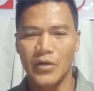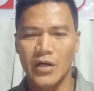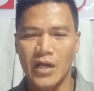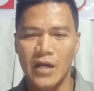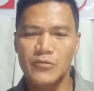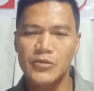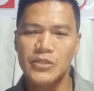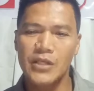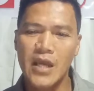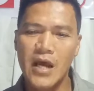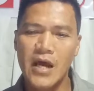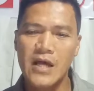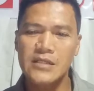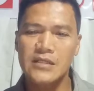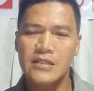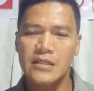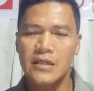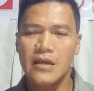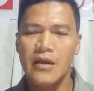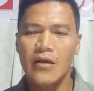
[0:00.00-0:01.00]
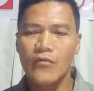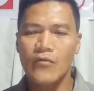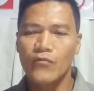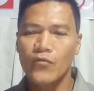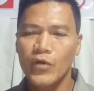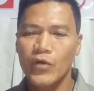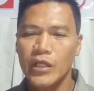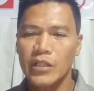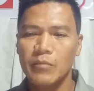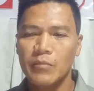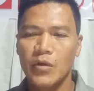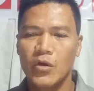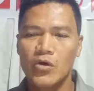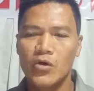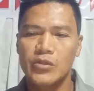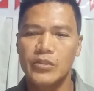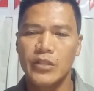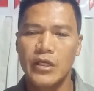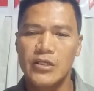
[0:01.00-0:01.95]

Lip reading: Perhaps they asked for it because